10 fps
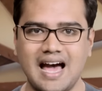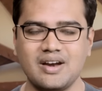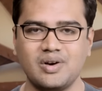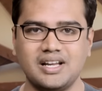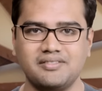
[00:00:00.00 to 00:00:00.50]

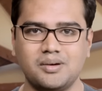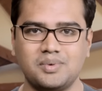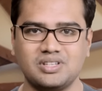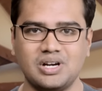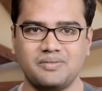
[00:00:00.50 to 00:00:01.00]
Android
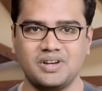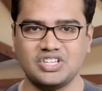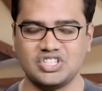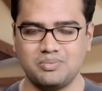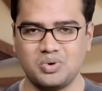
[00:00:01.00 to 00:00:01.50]
Developer
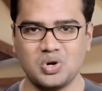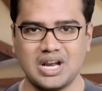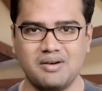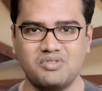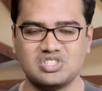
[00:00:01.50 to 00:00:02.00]
Certification
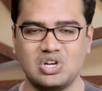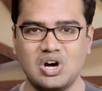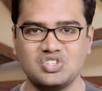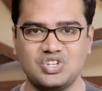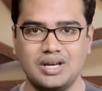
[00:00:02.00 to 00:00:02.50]
program was
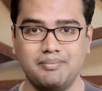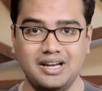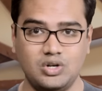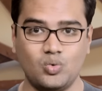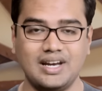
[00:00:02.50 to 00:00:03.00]
launched in
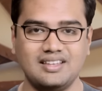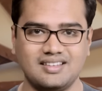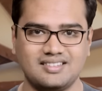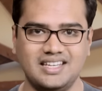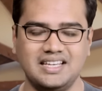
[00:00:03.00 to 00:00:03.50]

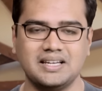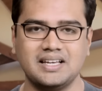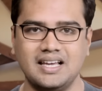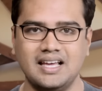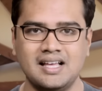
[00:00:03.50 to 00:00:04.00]
mid-2016.
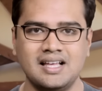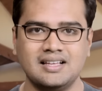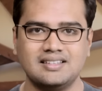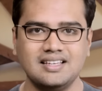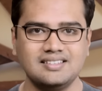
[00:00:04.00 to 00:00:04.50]

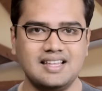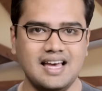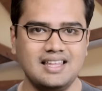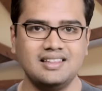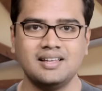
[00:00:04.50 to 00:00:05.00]
Since
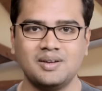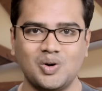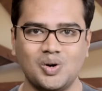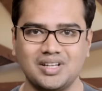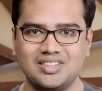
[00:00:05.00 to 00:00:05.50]
then,
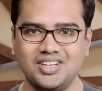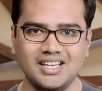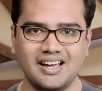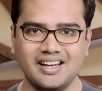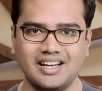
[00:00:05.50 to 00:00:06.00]
over
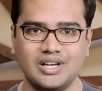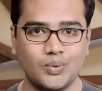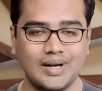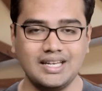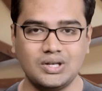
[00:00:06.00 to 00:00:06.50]

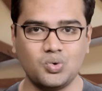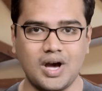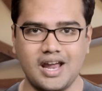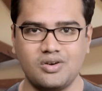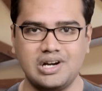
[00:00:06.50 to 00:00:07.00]
322
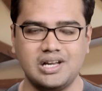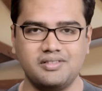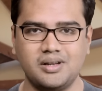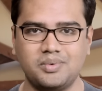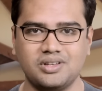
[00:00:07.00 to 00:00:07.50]
Android
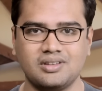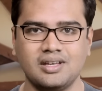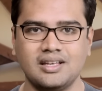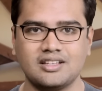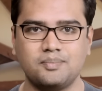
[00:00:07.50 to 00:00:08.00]
developers
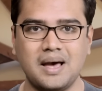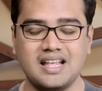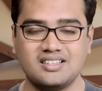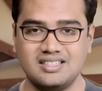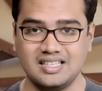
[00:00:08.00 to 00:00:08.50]

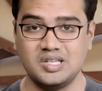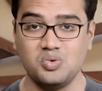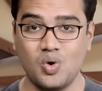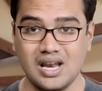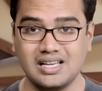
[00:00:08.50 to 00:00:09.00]
spanning
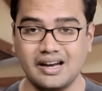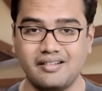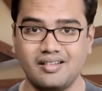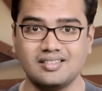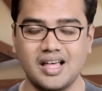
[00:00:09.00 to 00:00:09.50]
61
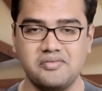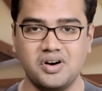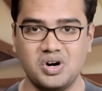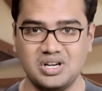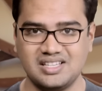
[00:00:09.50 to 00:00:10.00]
countries have
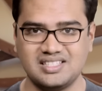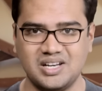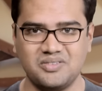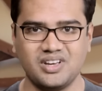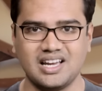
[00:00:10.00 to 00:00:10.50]
earned the
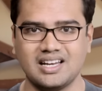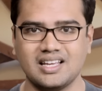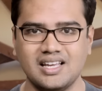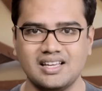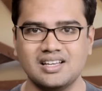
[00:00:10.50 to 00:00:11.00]
certificate.
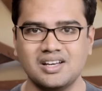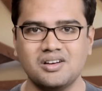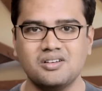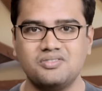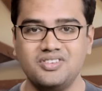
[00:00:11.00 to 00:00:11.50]

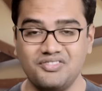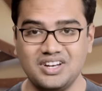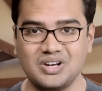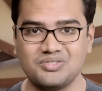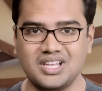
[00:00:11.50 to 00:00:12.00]

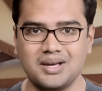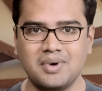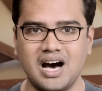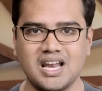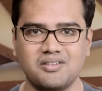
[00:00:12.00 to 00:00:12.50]
50 of
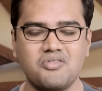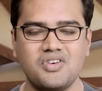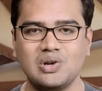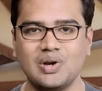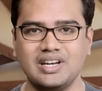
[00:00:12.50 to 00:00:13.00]
them are our
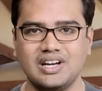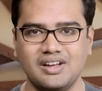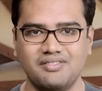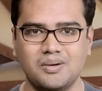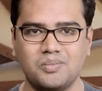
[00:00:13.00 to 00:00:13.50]
fellow Indian
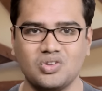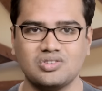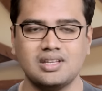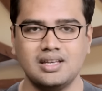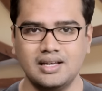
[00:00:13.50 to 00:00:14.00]
developers.